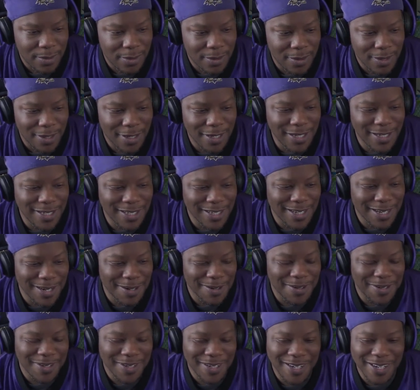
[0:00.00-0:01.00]
he
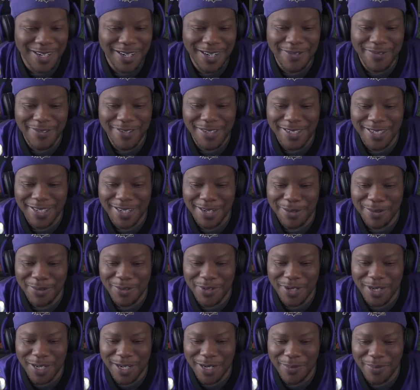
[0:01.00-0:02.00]
said, Donovan said, i will
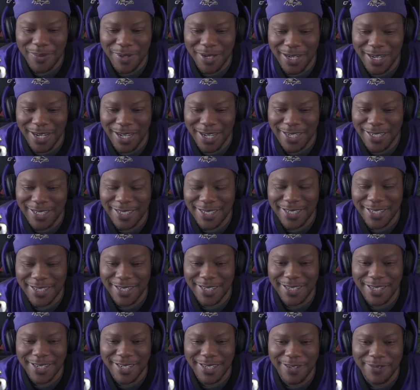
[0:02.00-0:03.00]
try to be nice to
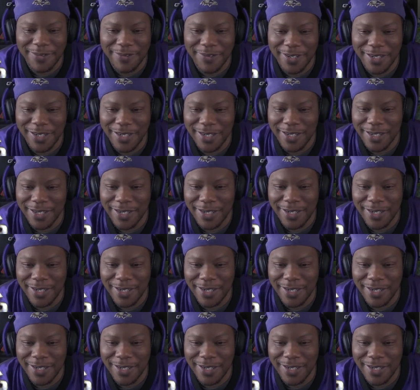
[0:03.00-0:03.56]
Cleveland.